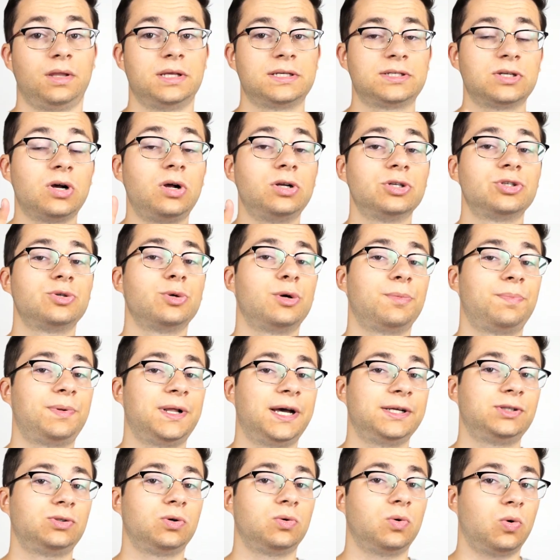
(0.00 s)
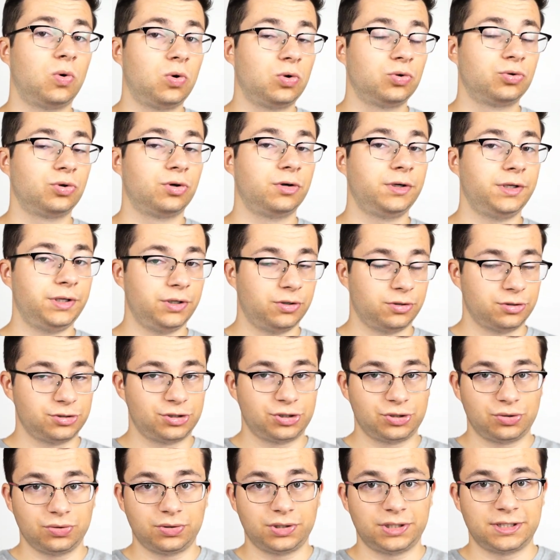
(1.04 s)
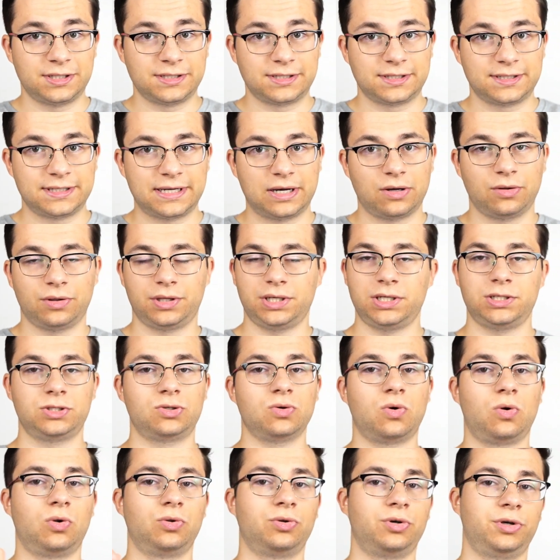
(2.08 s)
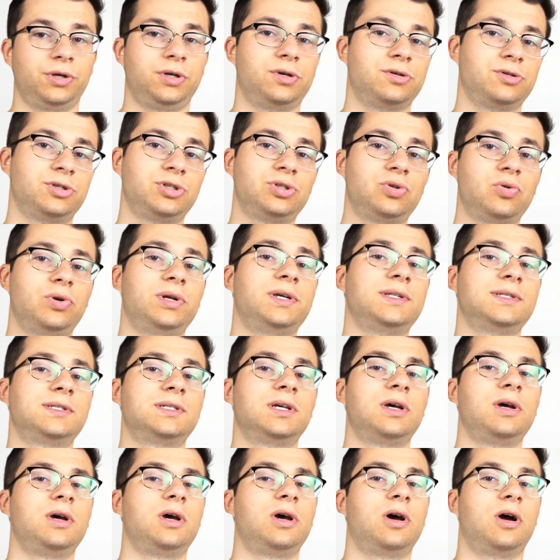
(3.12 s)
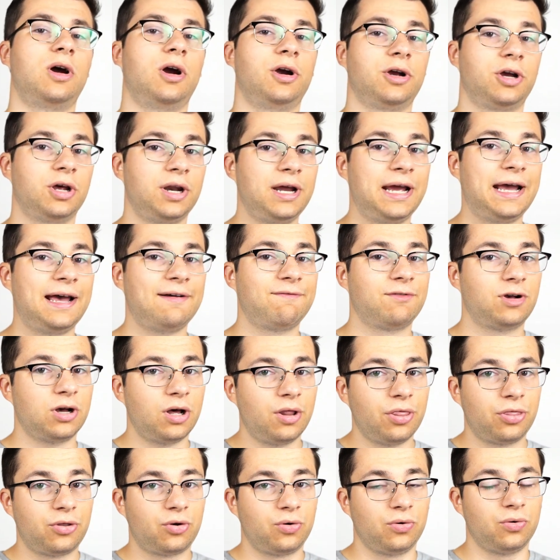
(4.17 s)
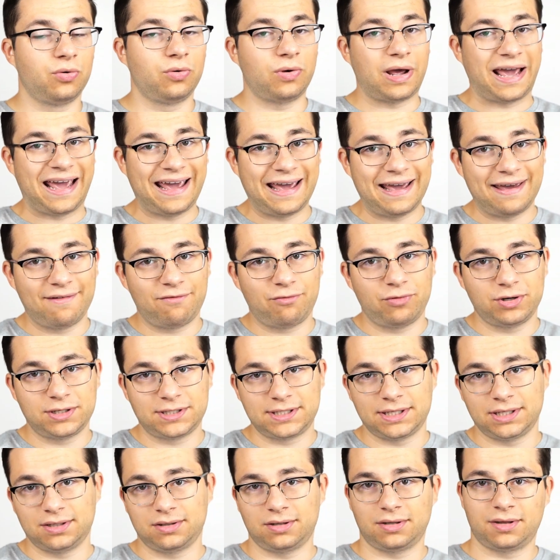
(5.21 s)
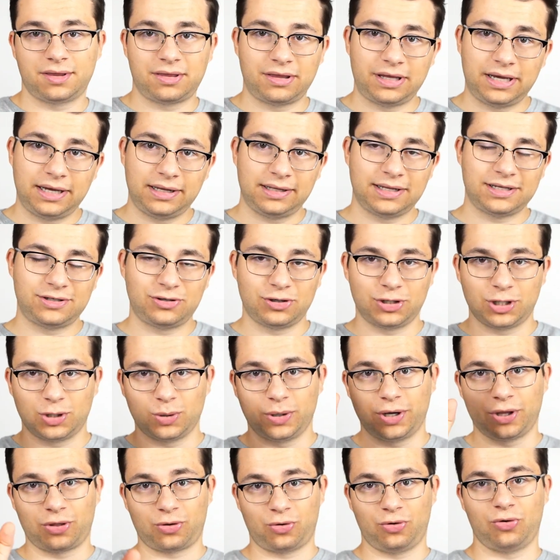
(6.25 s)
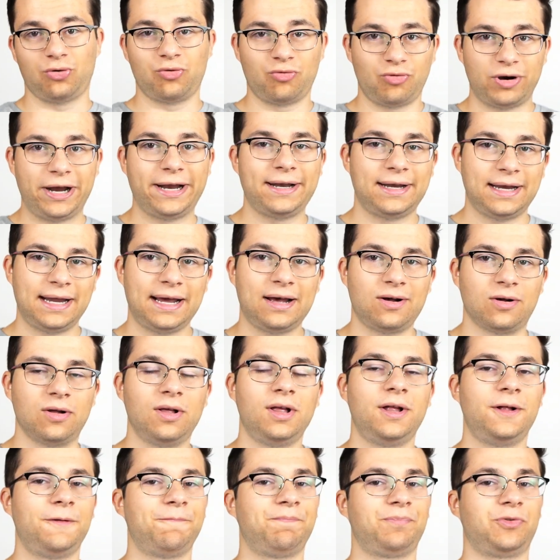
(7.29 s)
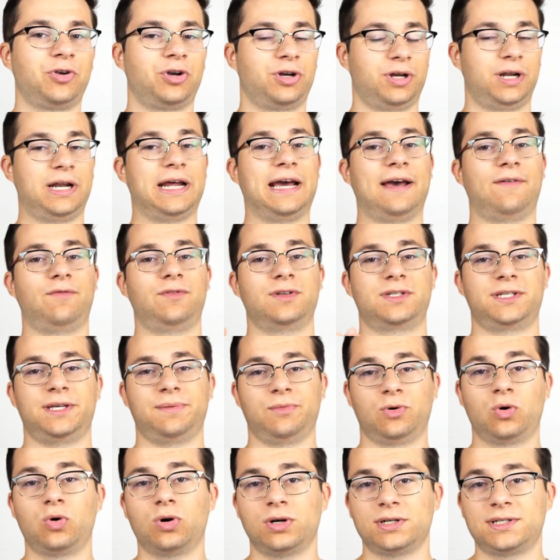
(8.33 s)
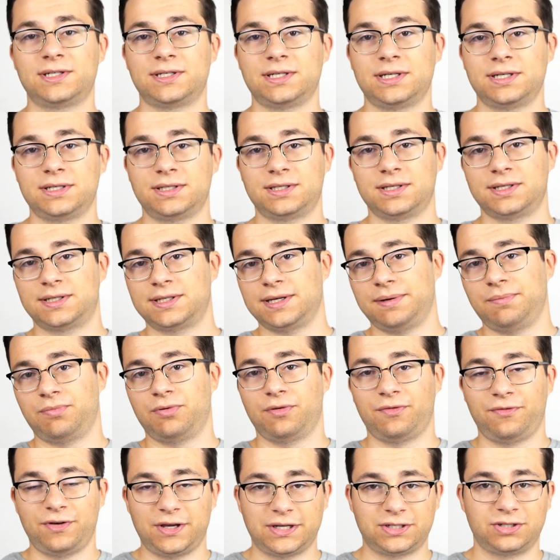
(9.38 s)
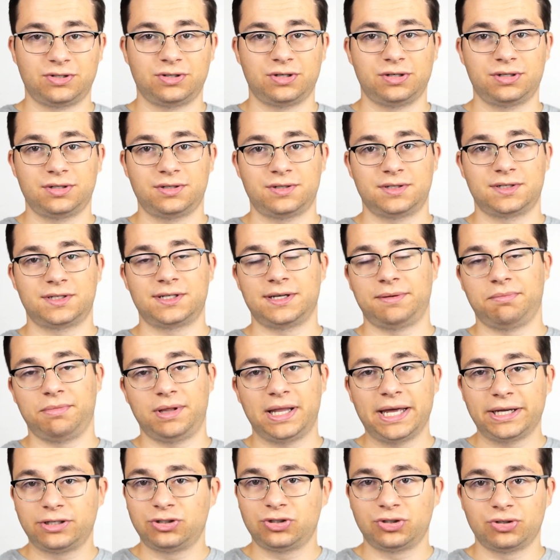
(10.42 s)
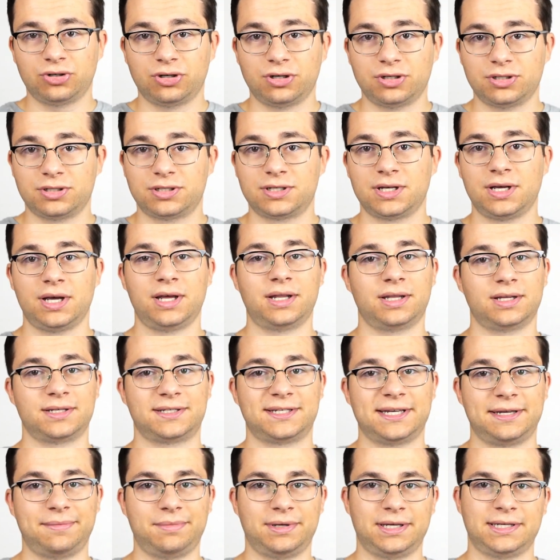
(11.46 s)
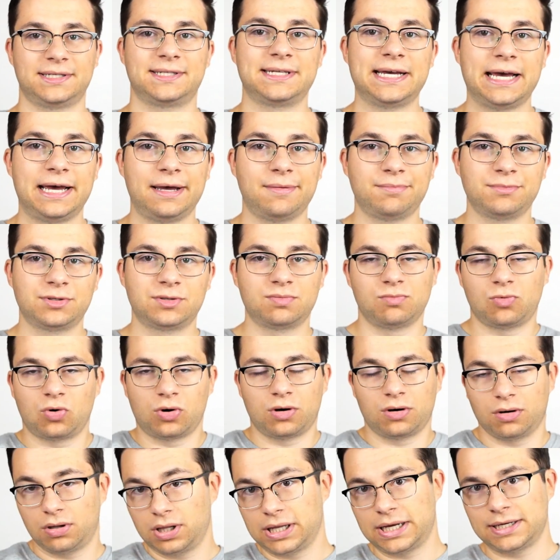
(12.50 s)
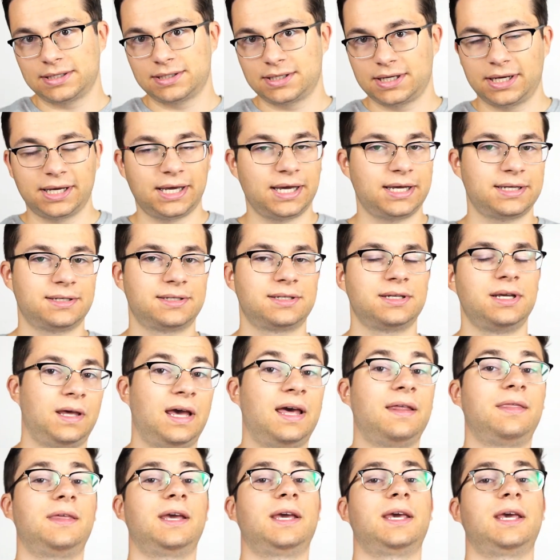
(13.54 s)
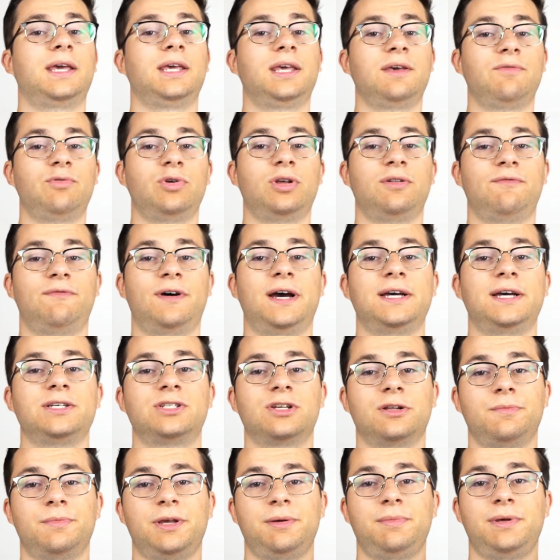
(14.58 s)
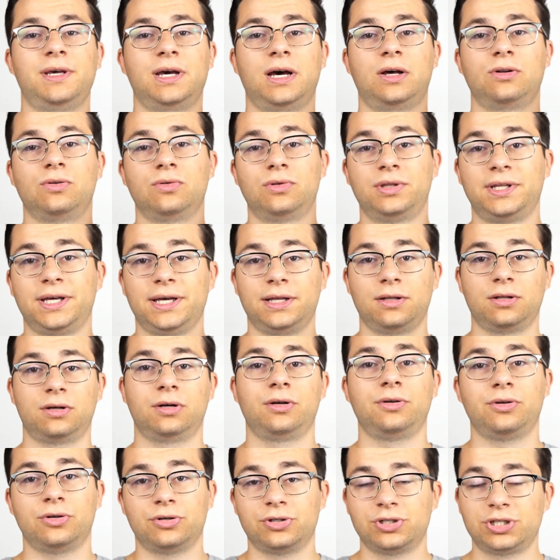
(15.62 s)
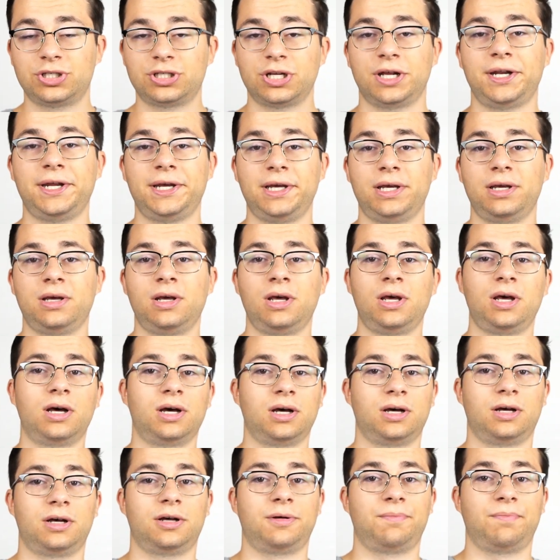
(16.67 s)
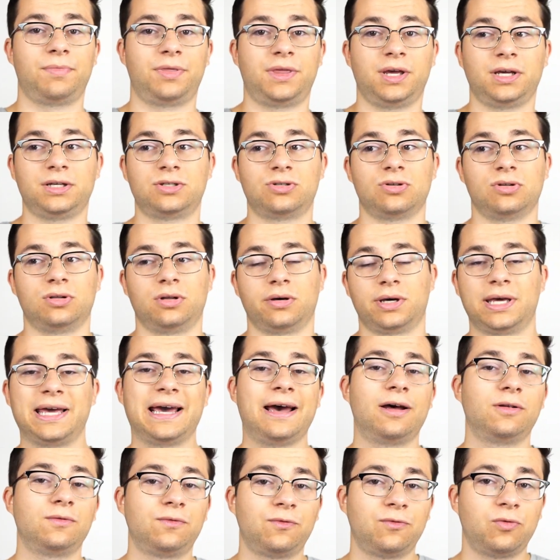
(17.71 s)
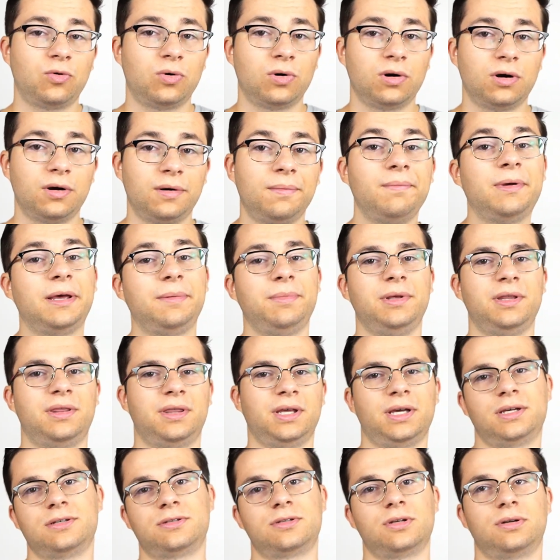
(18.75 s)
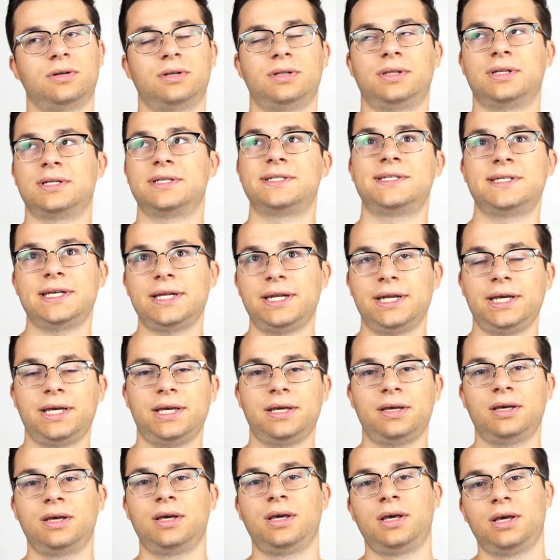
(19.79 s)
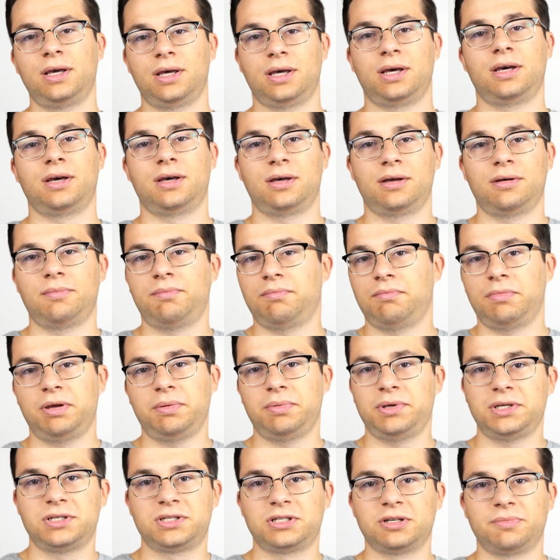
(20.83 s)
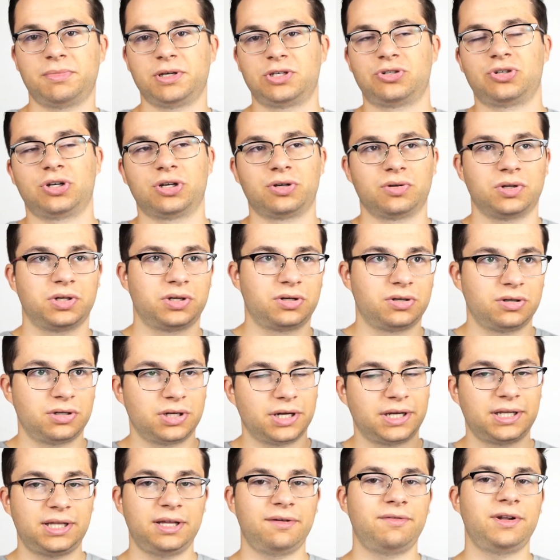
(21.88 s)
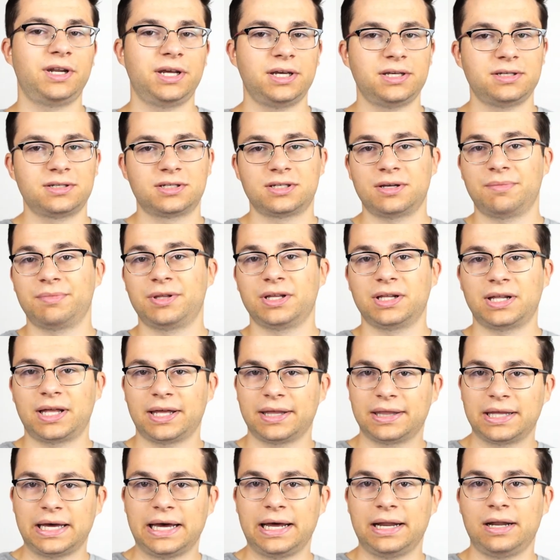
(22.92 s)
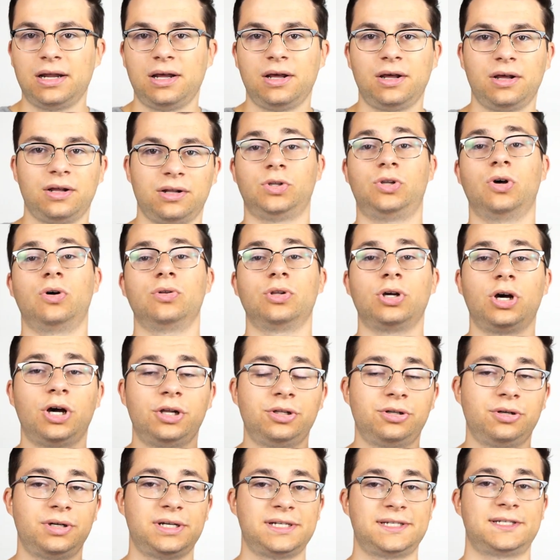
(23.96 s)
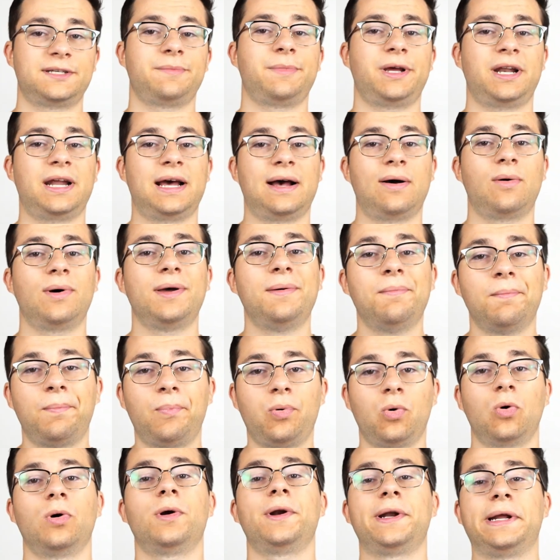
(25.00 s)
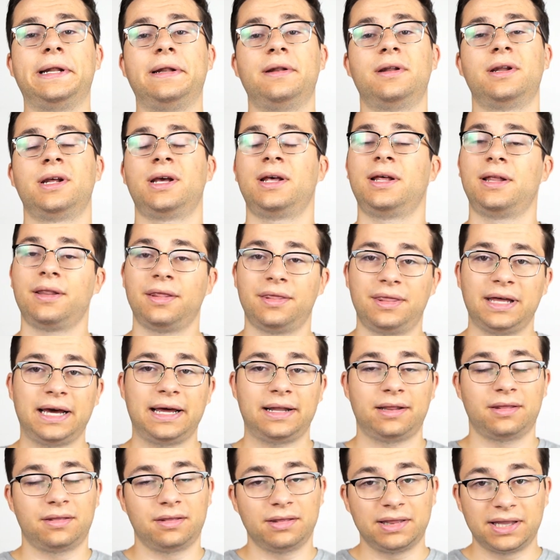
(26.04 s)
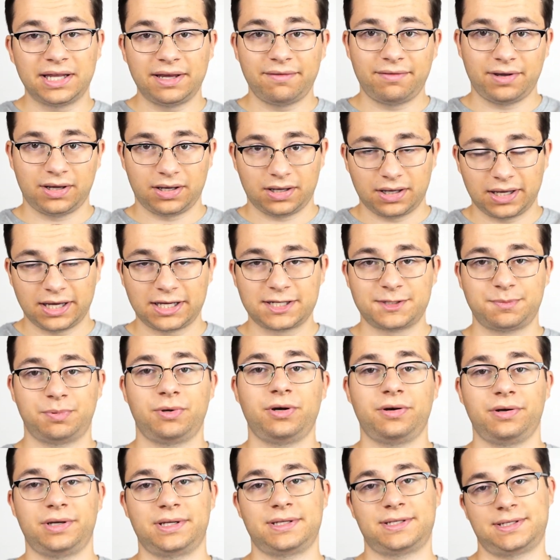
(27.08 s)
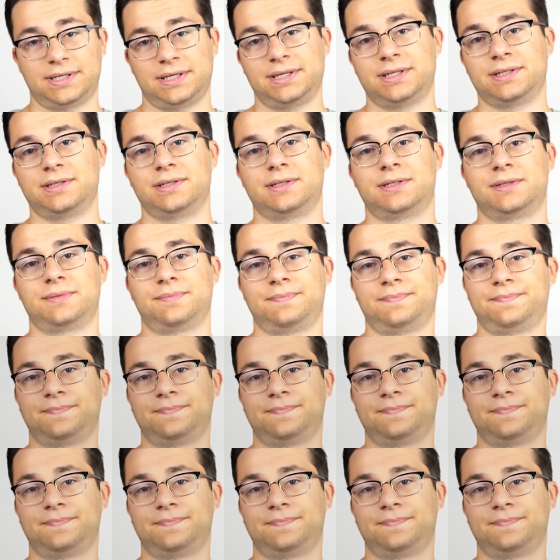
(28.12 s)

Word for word: This also applies to older year students. Now, these older year students are gonna have gone through every single thing that you're going through right now. They're gonna have the same courses, the same professors, the same lecturers, the same exams, more or less, I guess. And they can give you advice on maybe how to tailor your study, um, things to look out for, maybe things to do in the city, uh, maybe some extracurricular activities, something like that. Don't underestimate how important that living experience is.